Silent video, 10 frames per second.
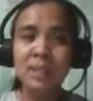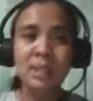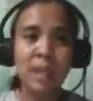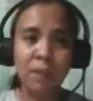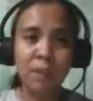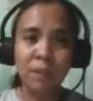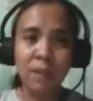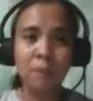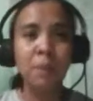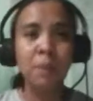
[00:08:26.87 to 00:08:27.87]

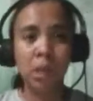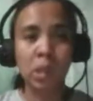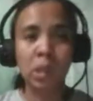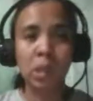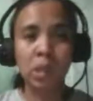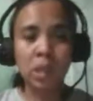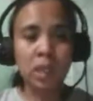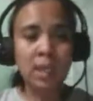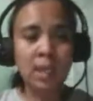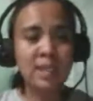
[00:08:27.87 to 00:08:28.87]
David Berlo.
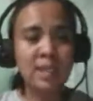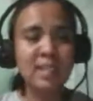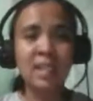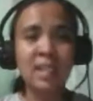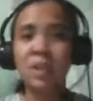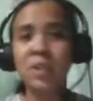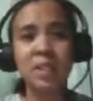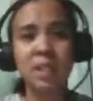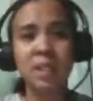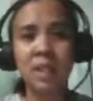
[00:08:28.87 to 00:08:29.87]
He set
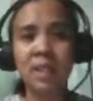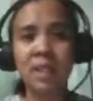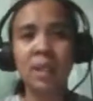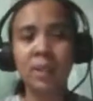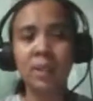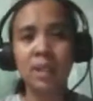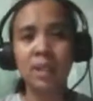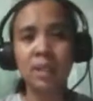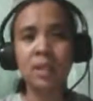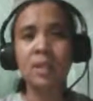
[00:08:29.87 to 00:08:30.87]
out
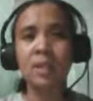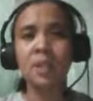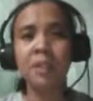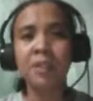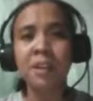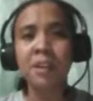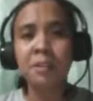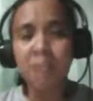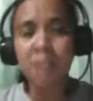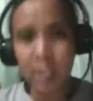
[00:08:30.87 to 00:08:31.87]
his
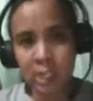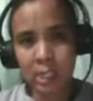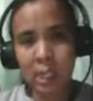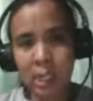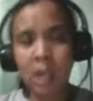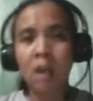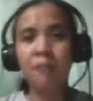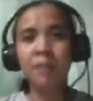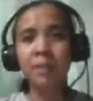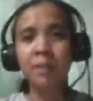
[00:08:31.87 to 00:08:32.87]
theory of
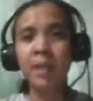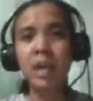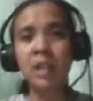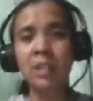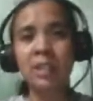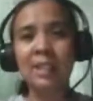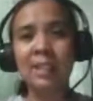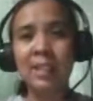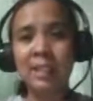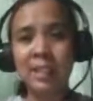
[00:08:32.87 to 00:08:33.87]
communication in
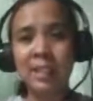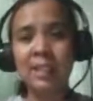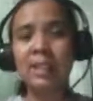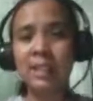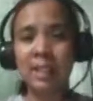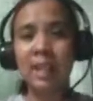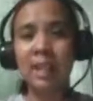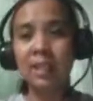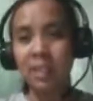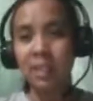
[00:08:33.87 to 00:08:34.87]
1960,
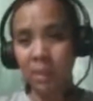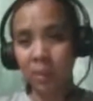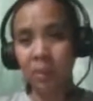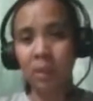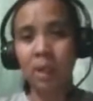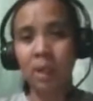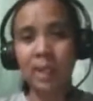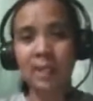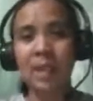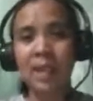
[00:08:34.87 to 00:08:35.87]
and this is what we call as
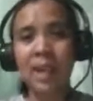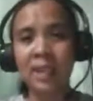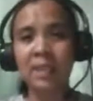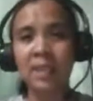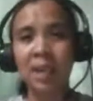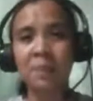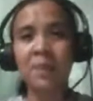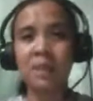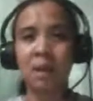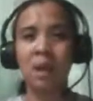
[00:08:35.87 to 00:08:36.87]
the
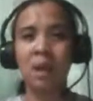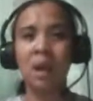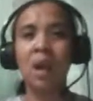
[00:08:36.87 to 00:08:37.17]
SMCR